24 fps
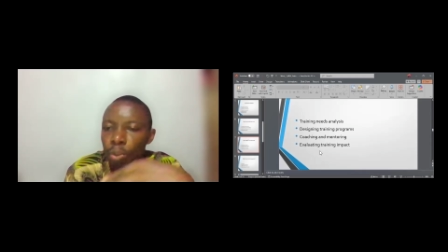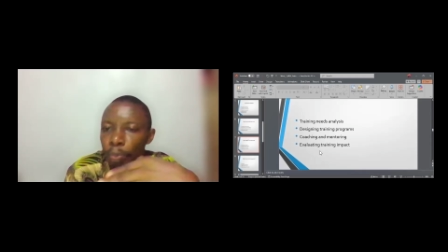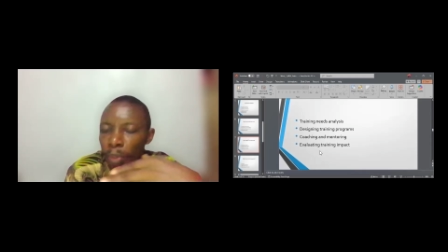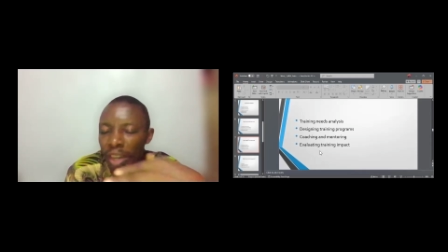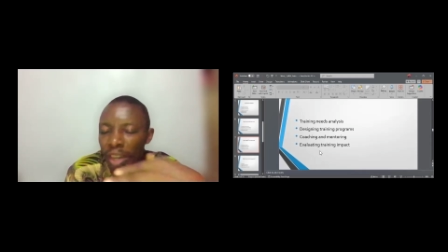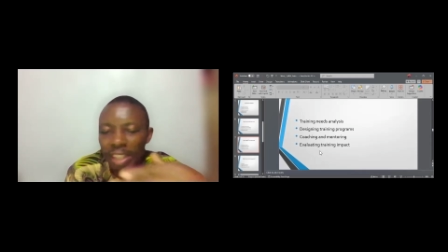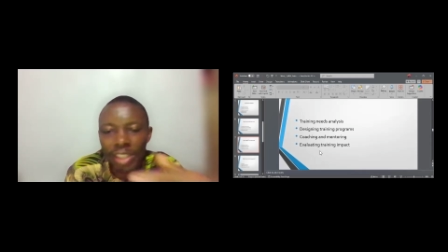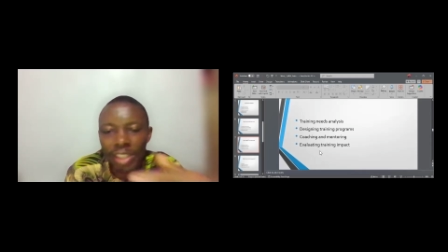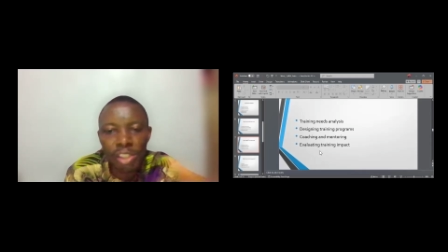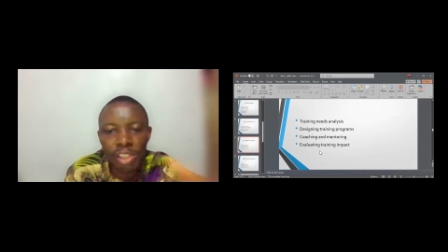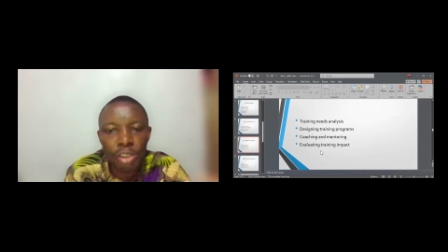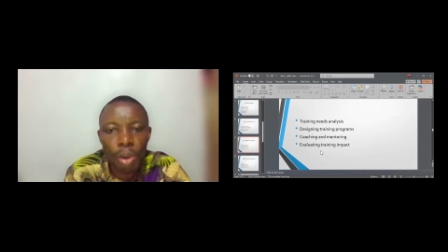
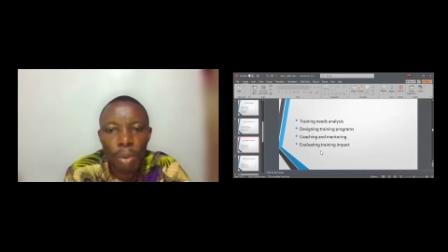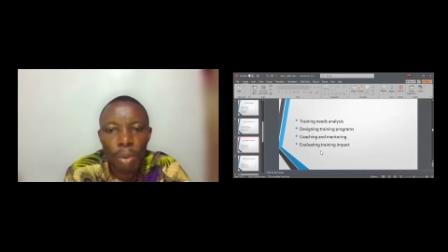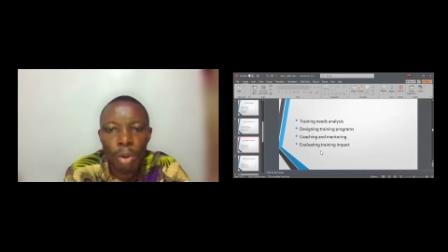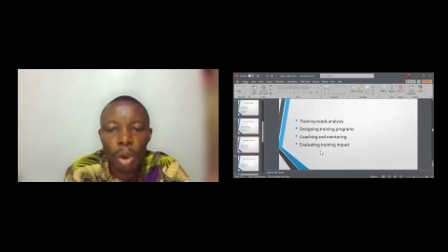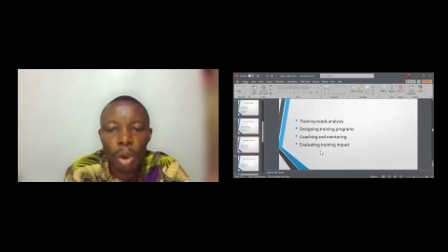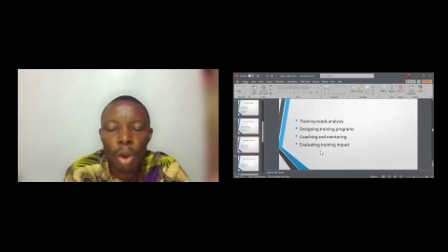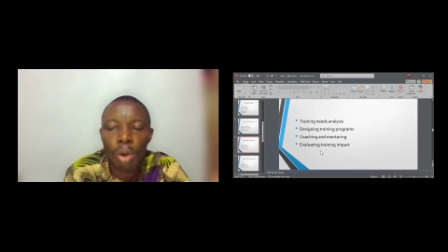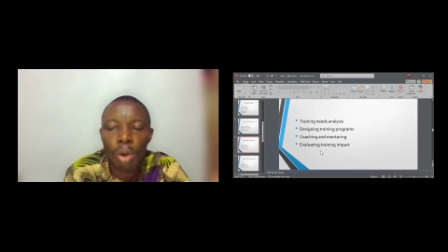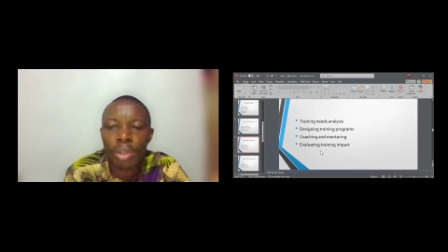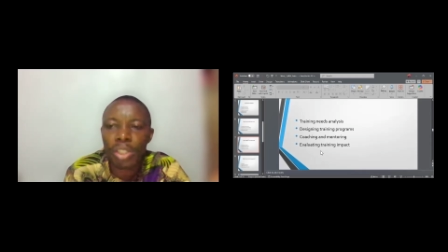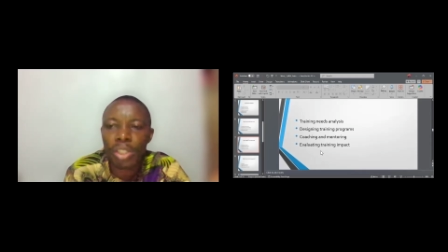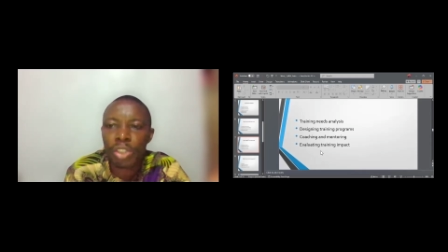place it on
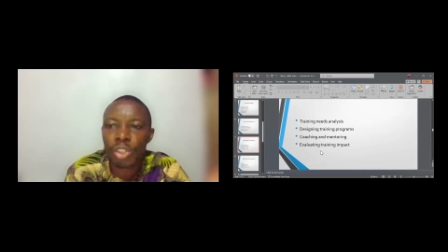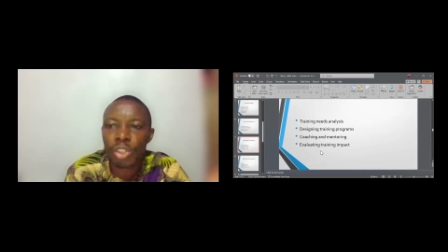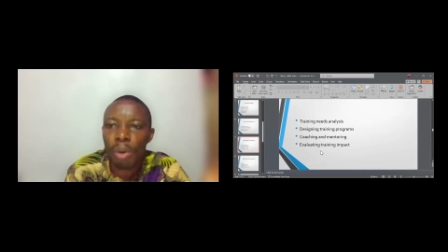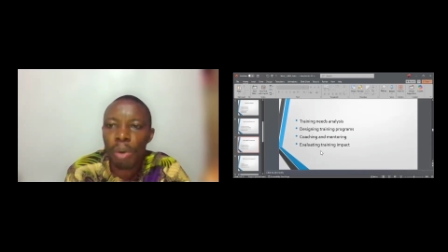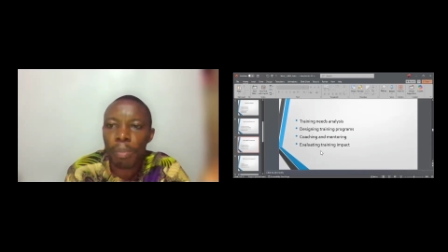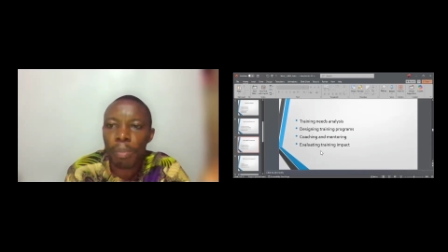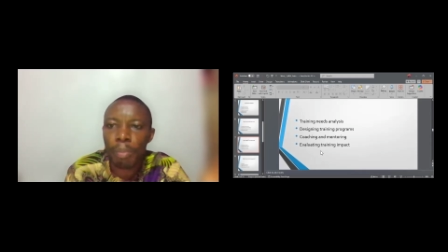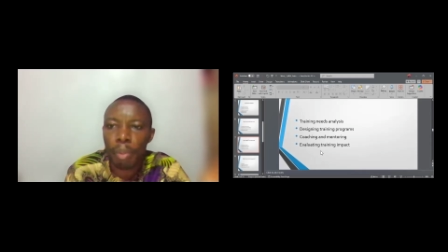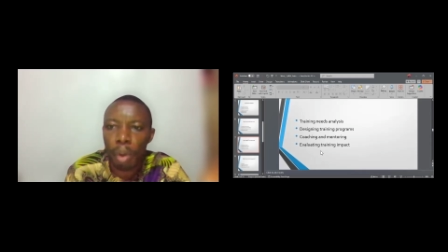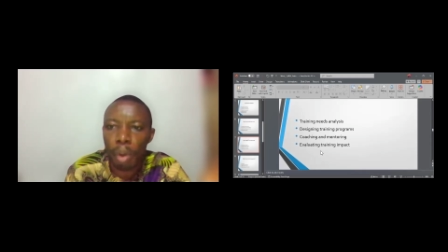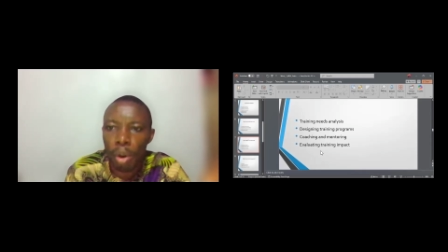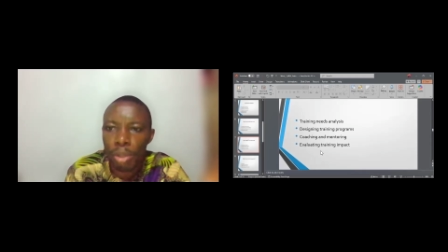all the
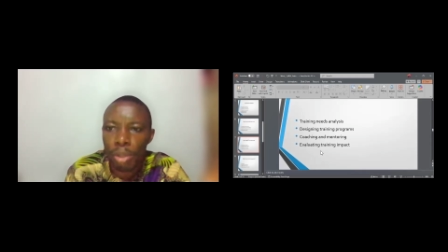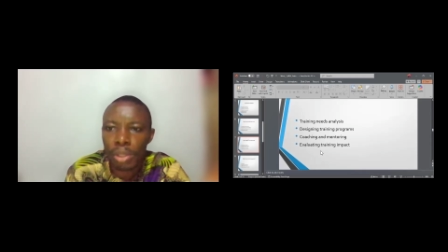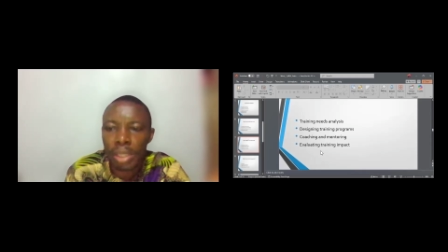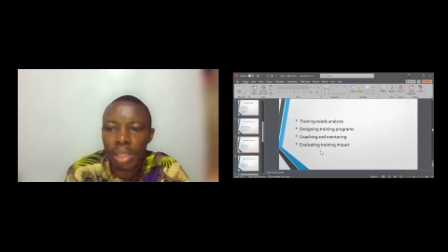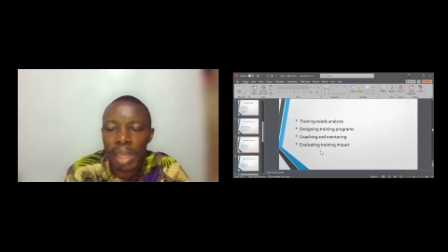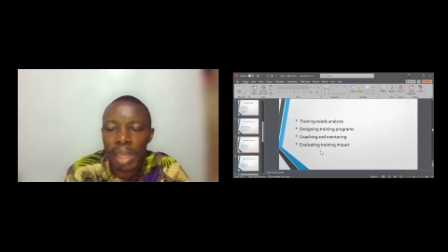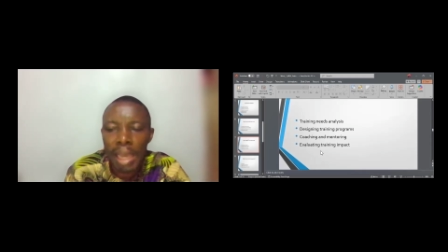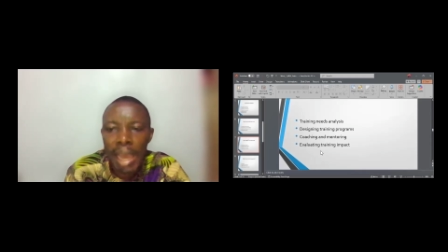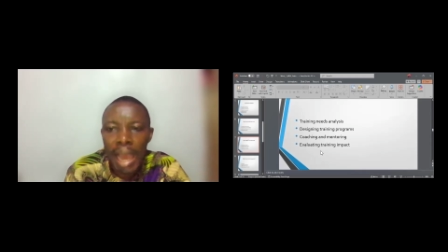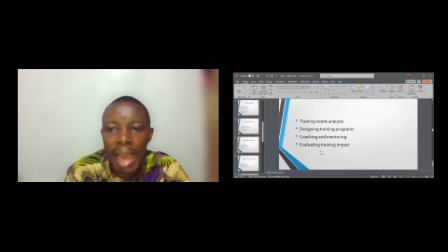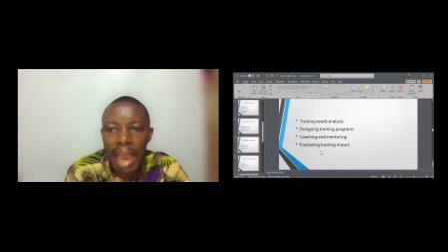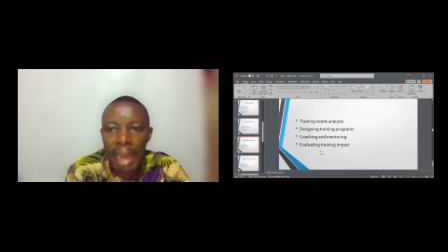job boards,
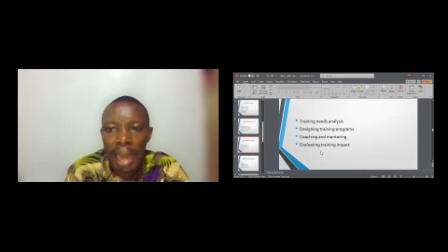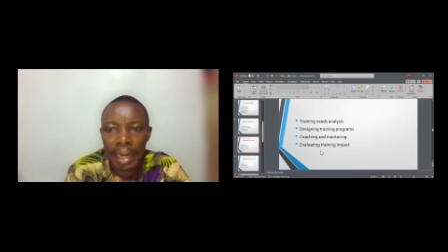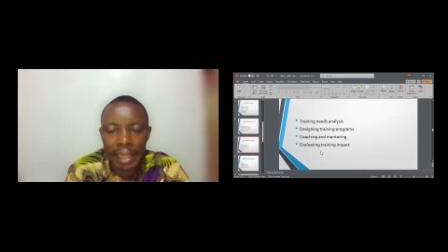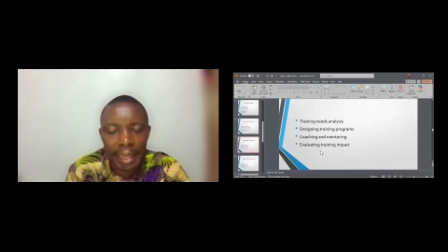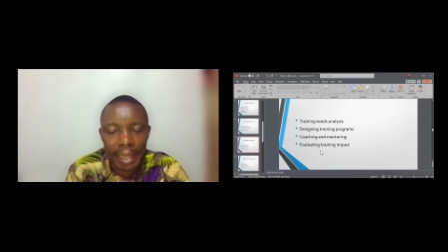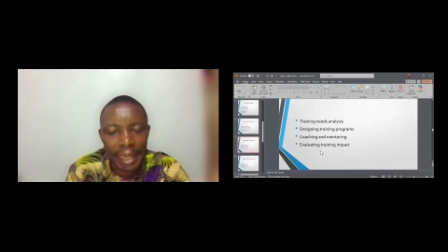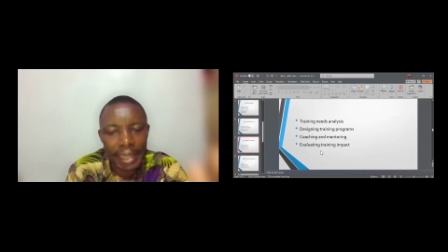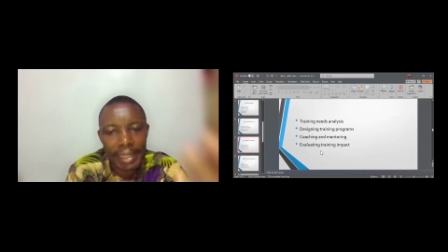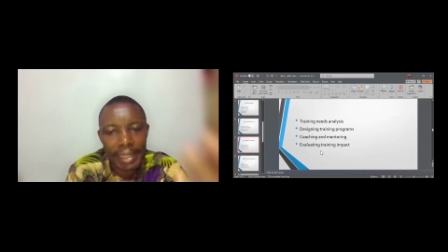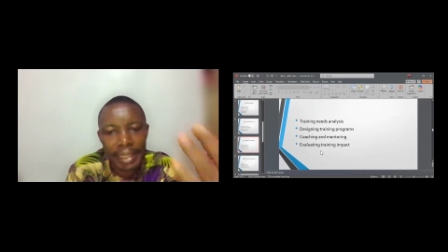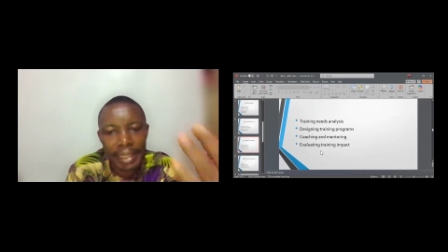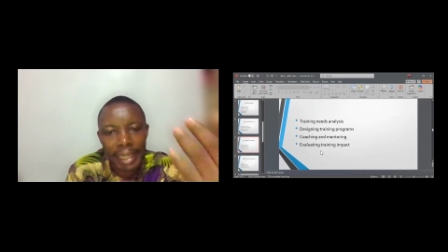and
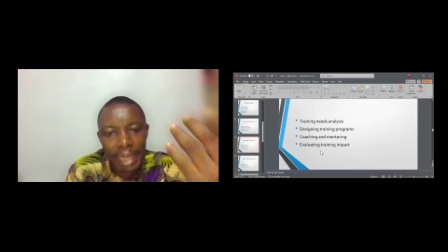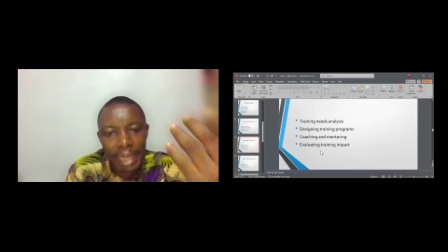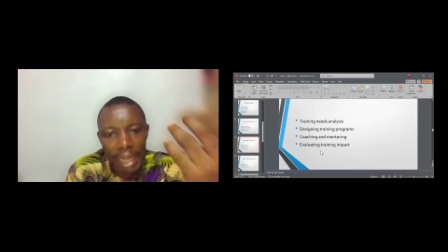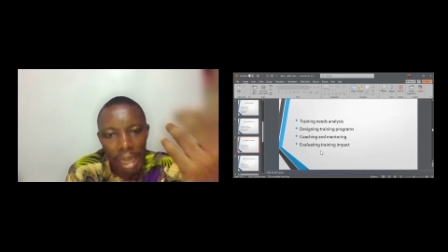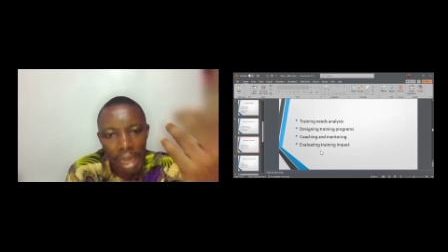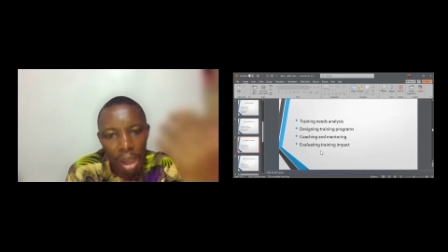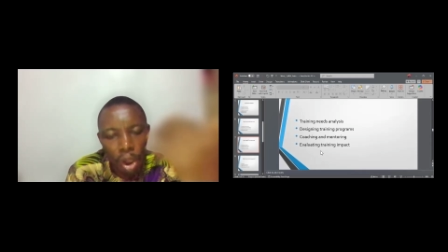then